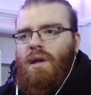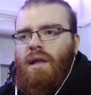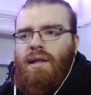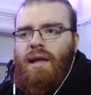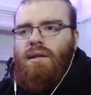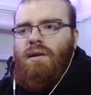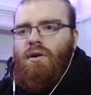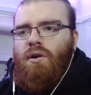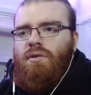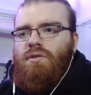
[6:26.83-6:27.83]
And then the
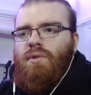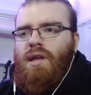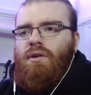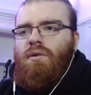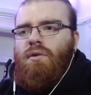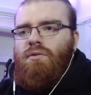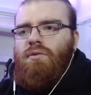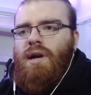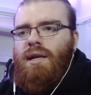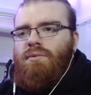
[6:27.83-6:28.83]
chorus, we can go on
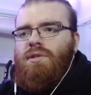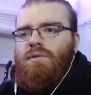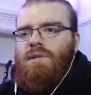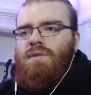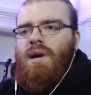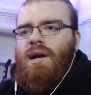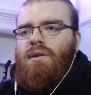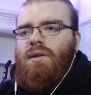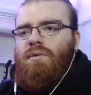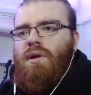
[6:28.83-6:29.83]
together with his mind,
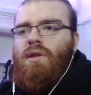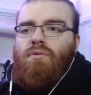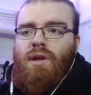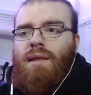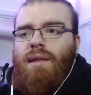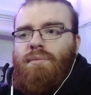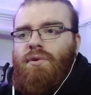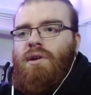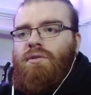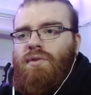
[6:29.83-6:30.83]
and we can
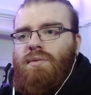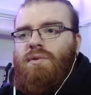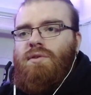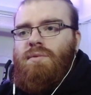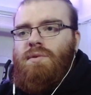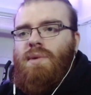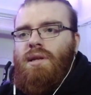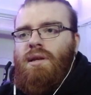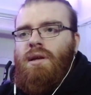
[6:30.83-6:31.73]
build our dreams with his mind.